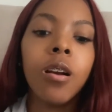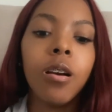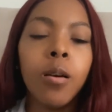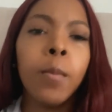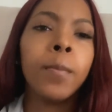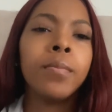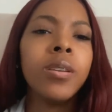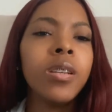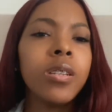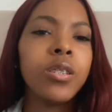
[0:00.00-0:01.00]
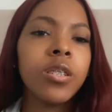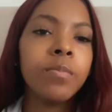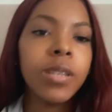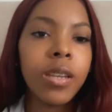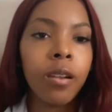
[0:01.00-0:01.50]
Um, be just
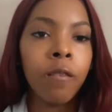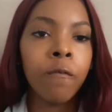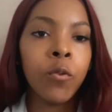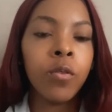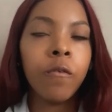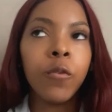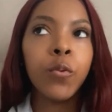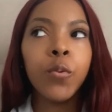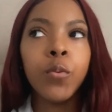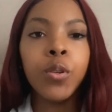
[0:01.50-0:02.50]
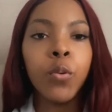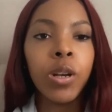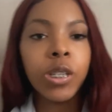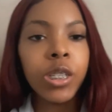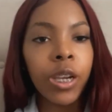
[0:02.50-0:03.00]
be careful of who you are
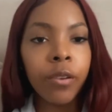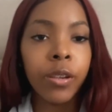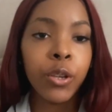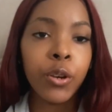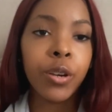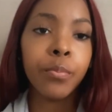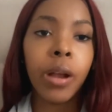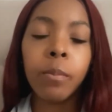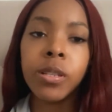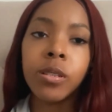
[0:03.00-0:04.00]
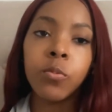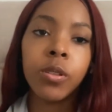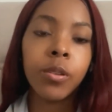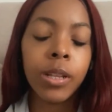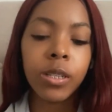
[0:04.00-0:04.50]
sharing your promises with,
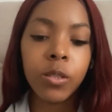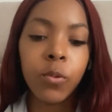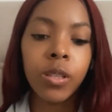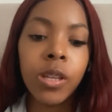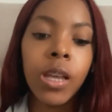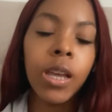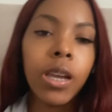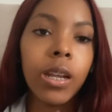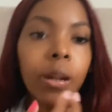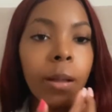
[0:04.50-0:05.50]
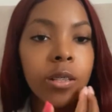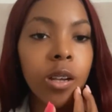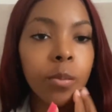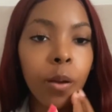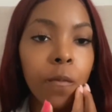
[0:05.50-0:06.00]
your blessings with. And I'm not
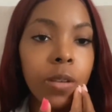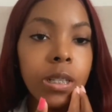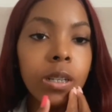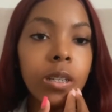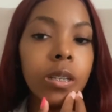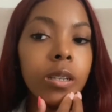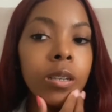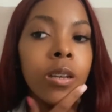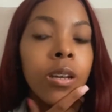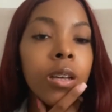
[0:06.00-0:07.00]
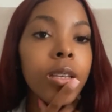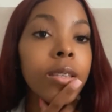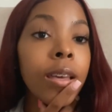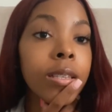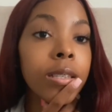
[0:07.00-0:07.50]
talking about physically,
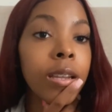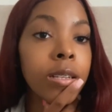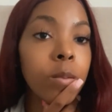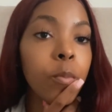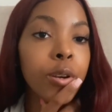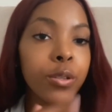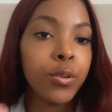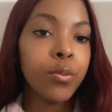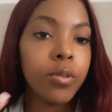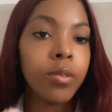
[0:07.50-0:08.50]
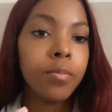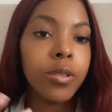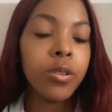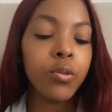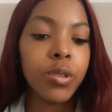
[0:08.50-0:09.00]
yes, that is important too to,
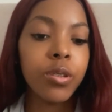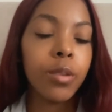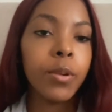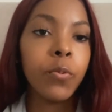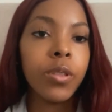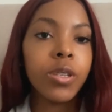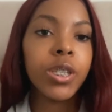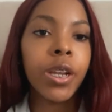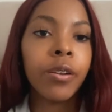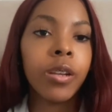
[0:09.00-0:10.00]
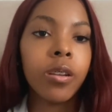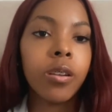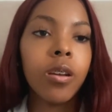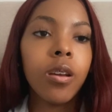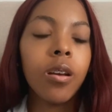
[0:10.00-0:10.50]
to use discernment with sharing
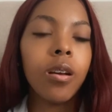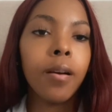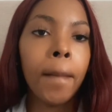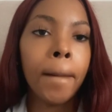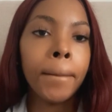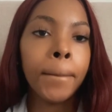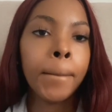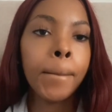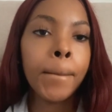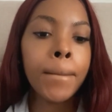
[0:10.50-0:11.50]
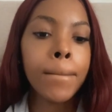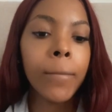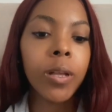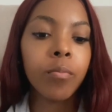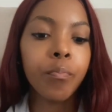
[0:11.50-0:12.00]
um
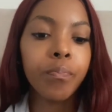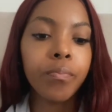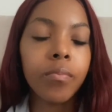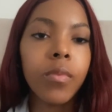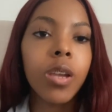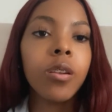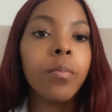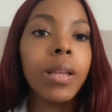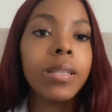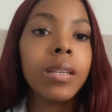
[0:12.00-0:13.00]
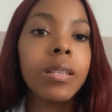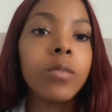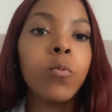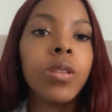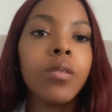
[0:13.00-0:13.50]
your blessings
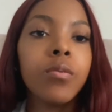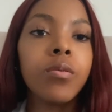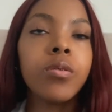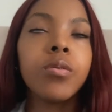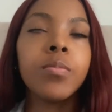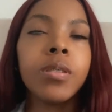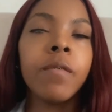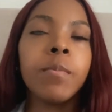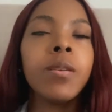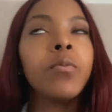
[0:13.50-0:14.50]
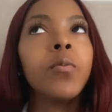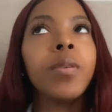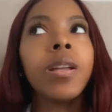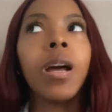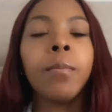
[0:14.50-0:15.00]
with specific people,
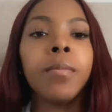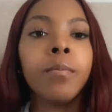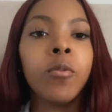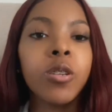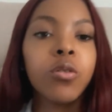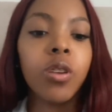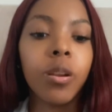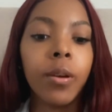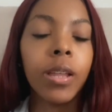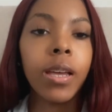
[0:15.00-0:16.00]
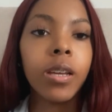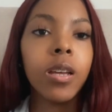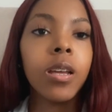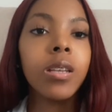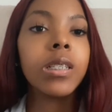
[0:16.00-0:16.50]
but I'm more so talking about like
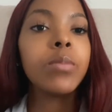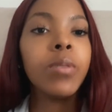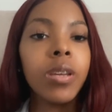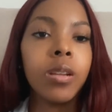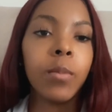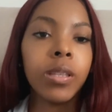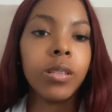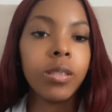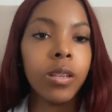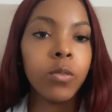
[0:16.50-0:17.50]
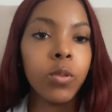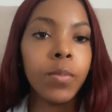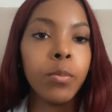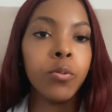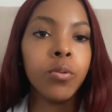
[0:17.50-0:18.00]
speaking about these things with
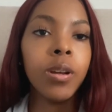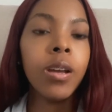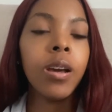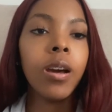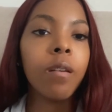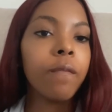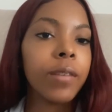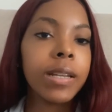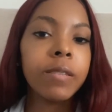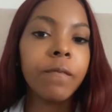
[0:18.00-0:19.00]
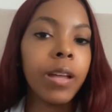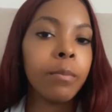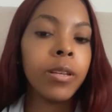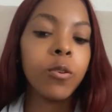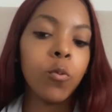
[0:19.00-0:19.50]
people friends,
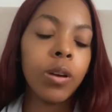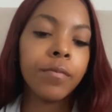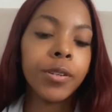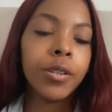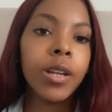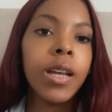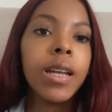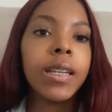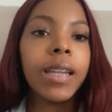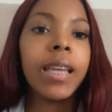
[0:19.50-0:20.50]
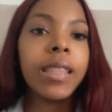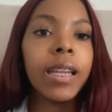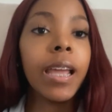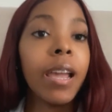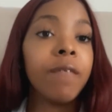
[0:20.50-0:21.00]
family, whoever. Not
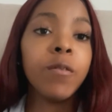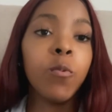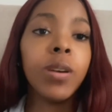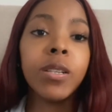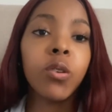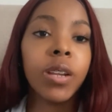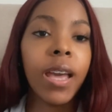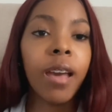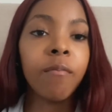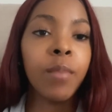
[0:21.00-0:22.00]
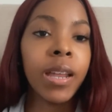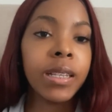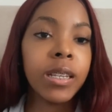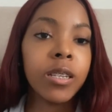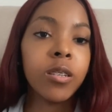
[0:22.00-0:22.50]
that everyone is going to have bad
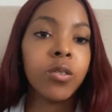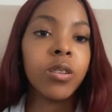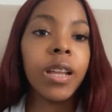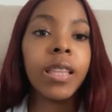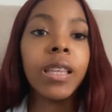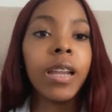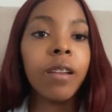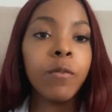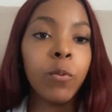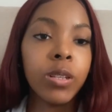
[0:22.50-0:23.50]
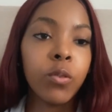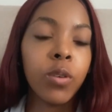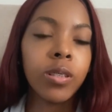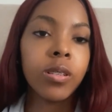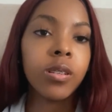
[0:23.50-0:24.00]
intentions or not that everyone's going
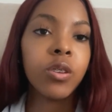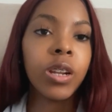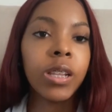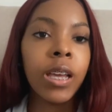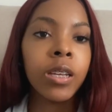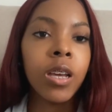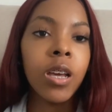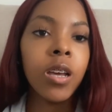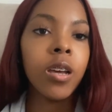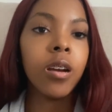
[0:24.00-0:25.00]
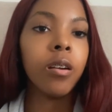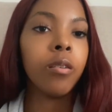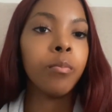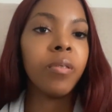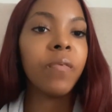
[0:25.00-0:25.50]
to try to like
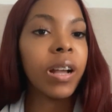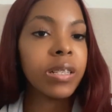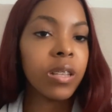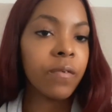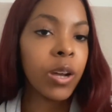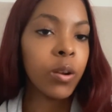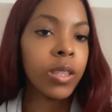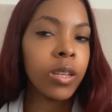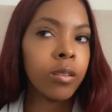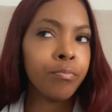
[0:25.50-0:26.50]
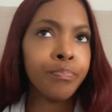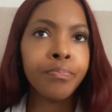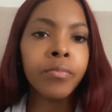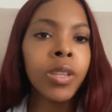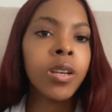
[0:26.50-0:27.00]
um, find stuff out and then
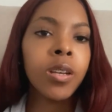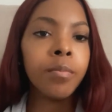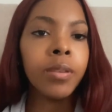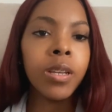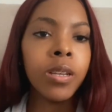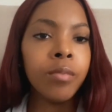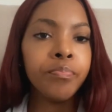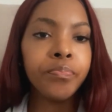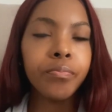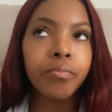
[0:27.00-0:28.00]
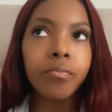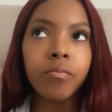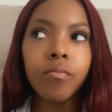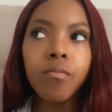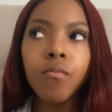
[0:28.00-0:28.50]
be
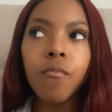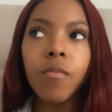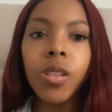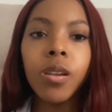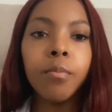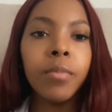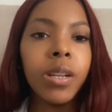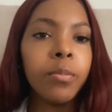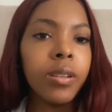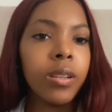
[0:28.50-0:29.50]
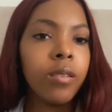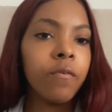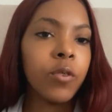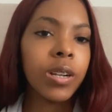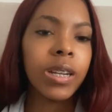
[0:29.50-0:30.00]
manipulative
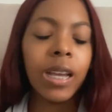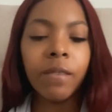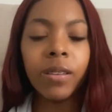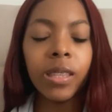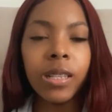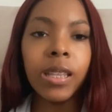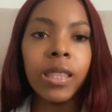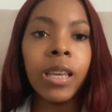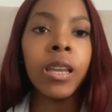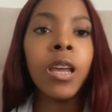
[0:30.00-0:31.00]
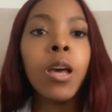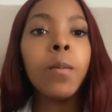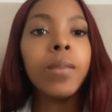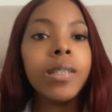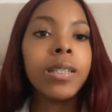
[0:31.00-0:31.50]
or conniving things like that
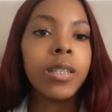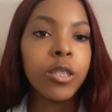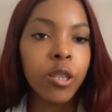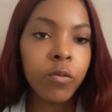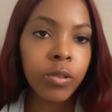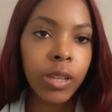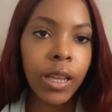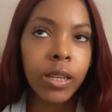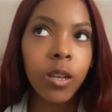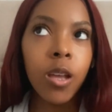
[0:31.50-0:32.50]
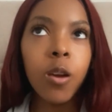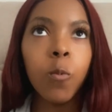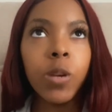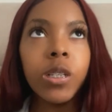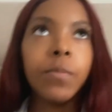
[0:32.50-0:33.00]
but just in general like when
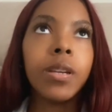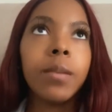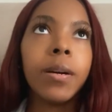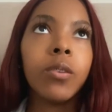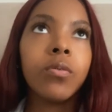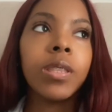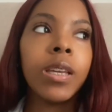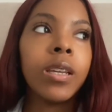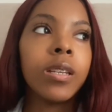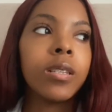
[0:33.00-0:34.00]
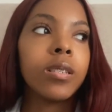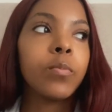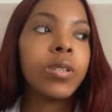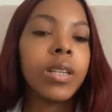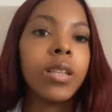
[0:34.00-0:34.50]
you're speaking about things
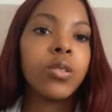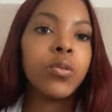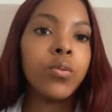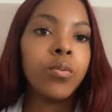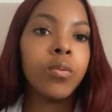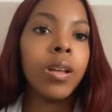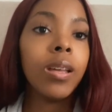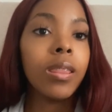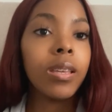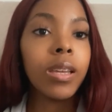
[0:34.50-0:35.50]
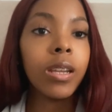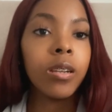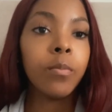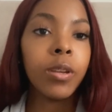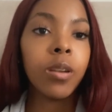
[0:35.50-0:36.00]
pertaining to the
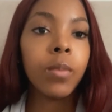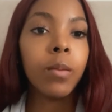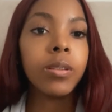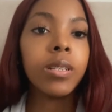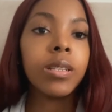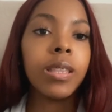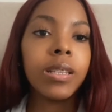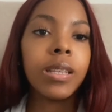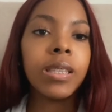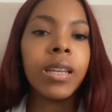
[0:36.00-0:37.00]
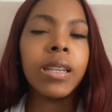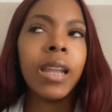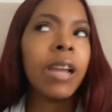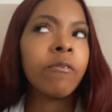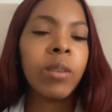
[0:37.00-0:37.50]
kingdom and your promises and things like that not
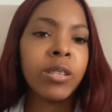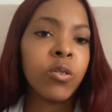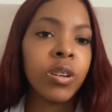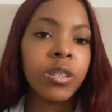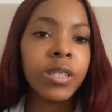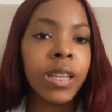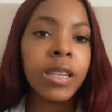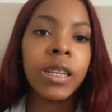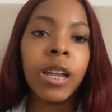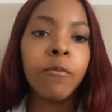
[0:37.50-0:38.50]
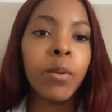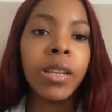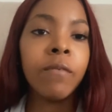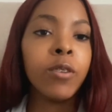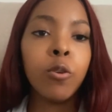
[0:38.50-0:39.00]
everybody's going to understand it not everybody
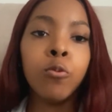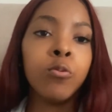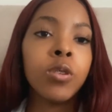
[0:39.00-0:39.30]
even knows